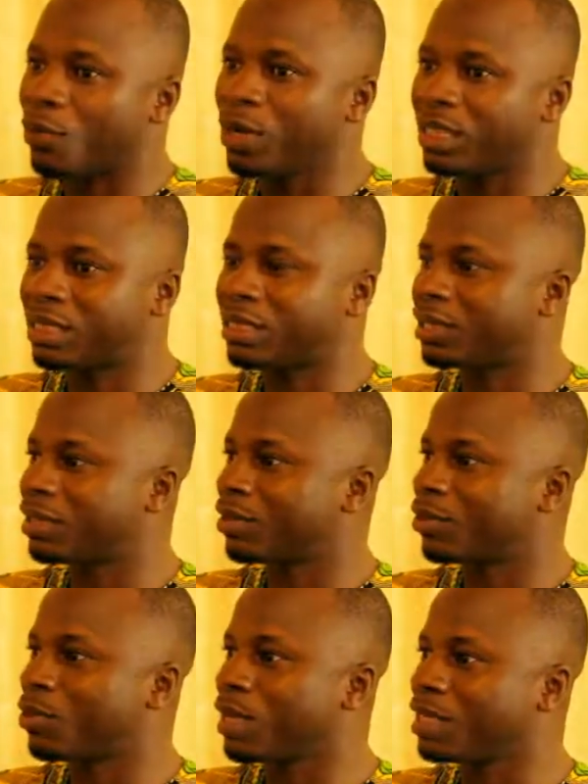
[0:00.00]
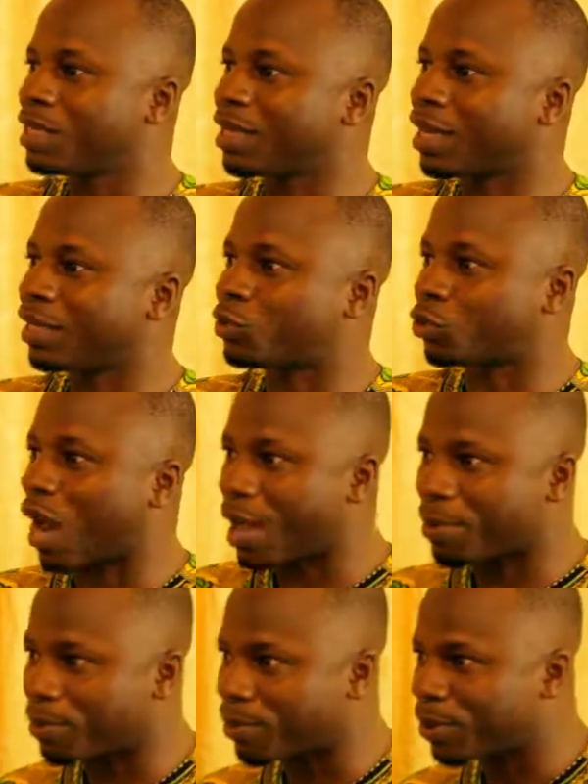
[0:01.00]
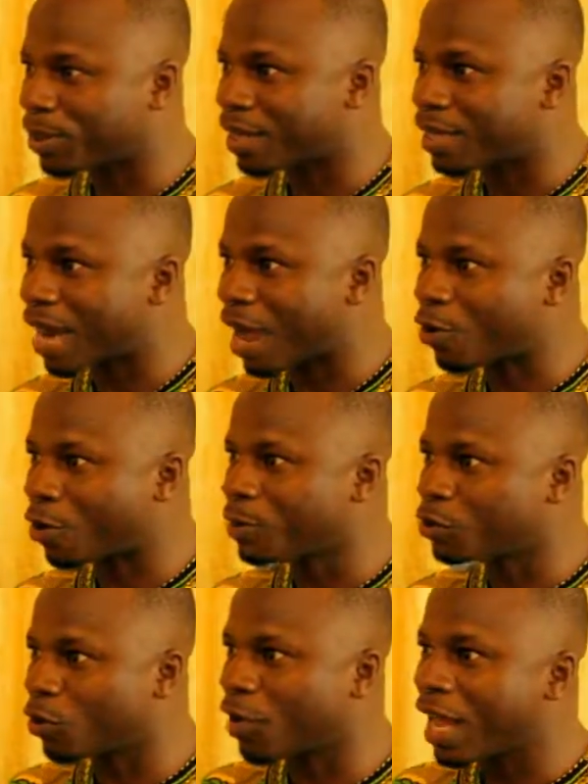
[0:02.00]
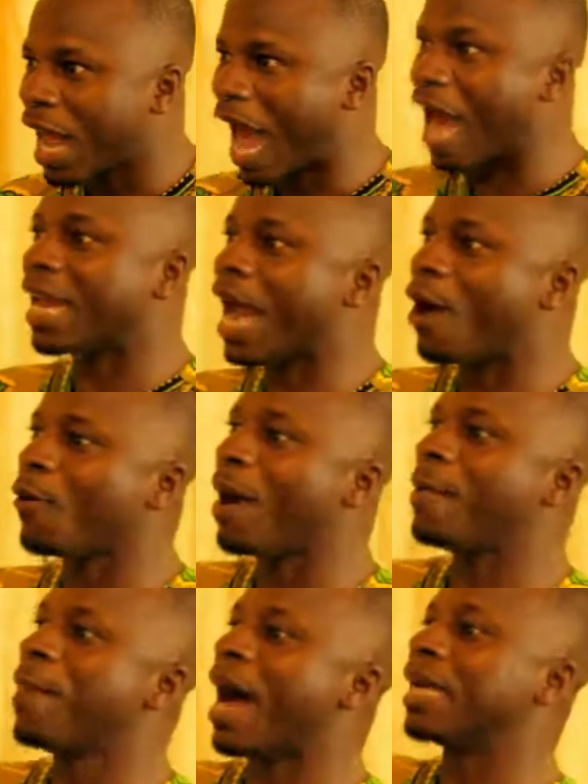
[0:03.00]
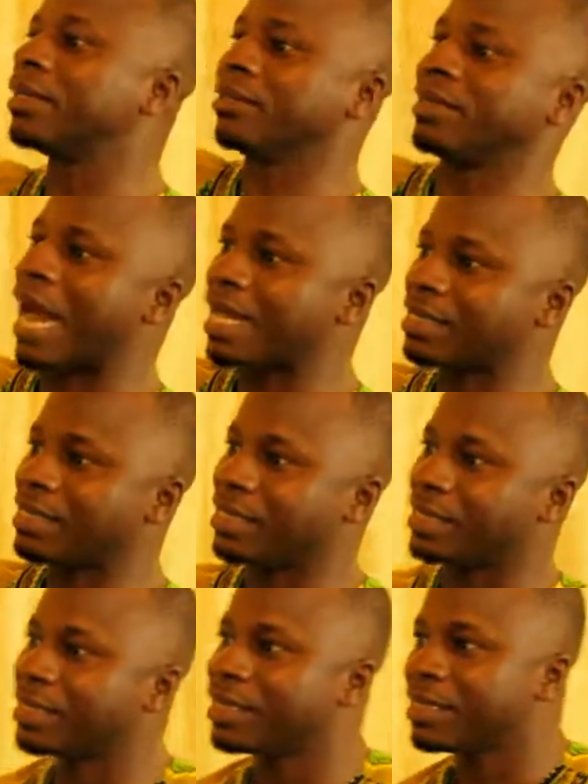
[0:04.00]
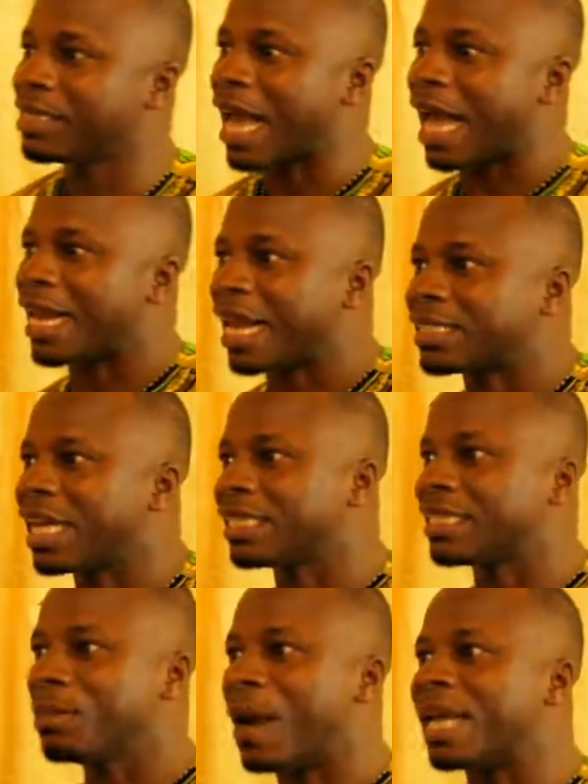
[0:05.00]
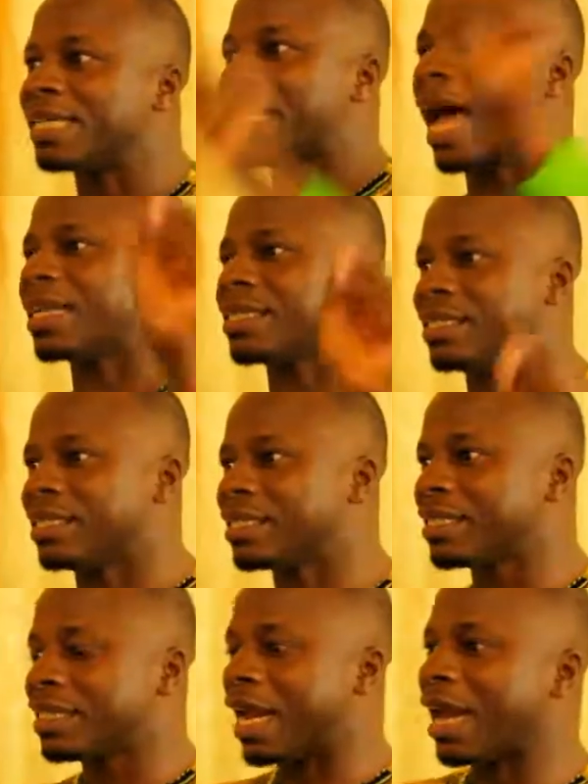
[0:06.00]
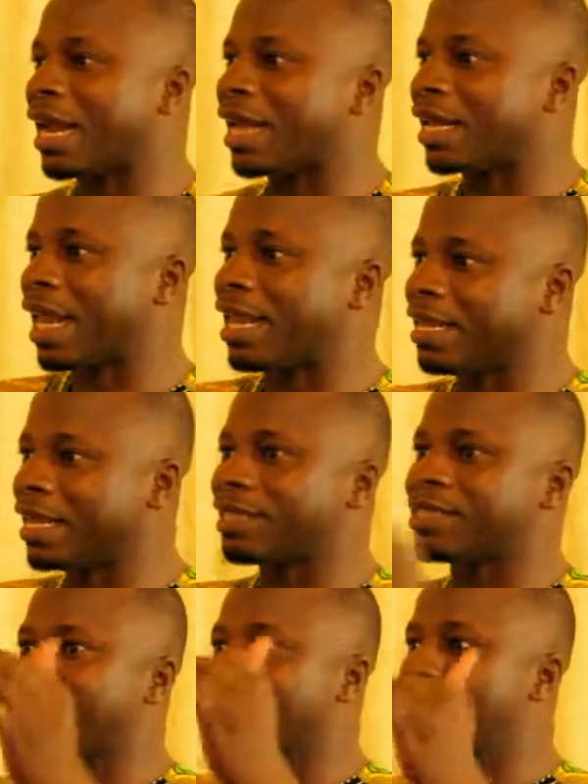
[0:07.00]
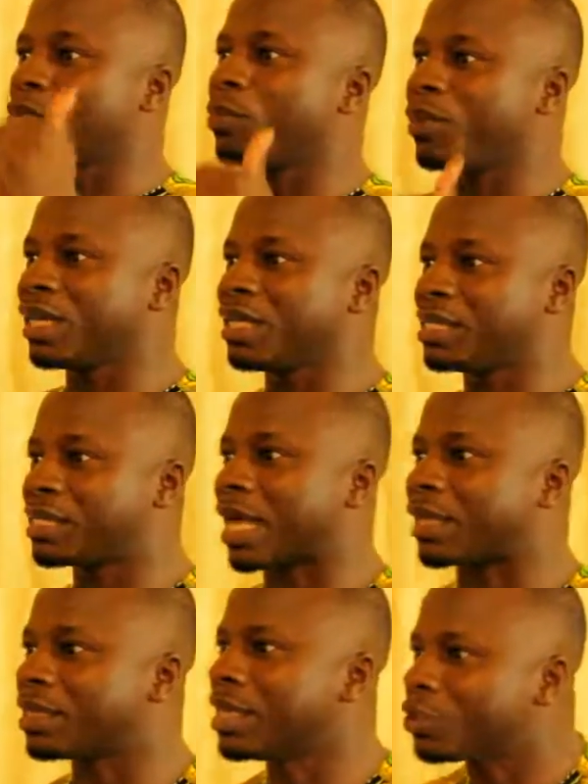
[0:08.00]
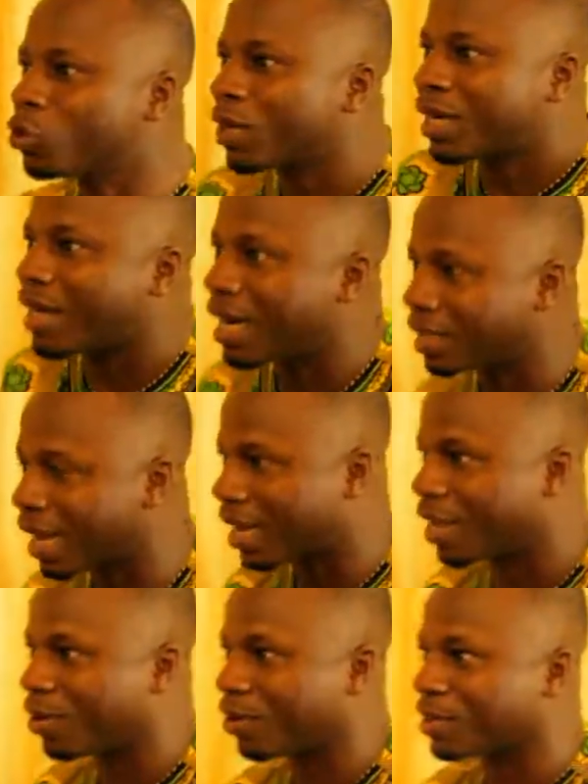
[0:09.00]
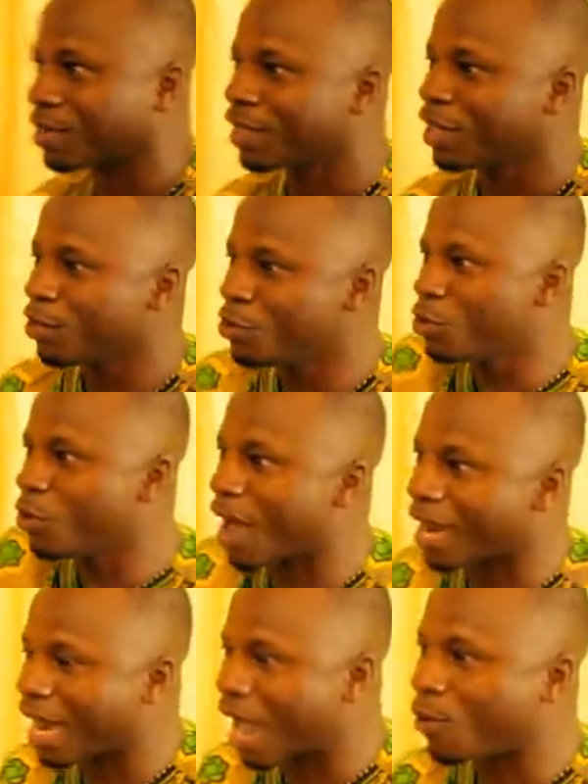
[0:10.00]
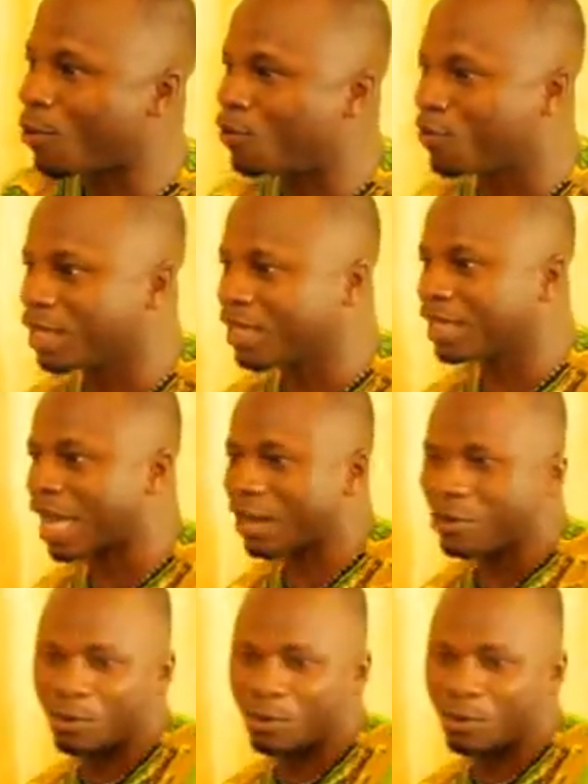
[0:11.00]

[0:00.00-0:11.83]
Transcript: which tribe that comes. So an Ewe man does this, yes. An Ashanti man does this, yes. And they seem to bring this statistics to create a chaos. Yes. You and I will feel that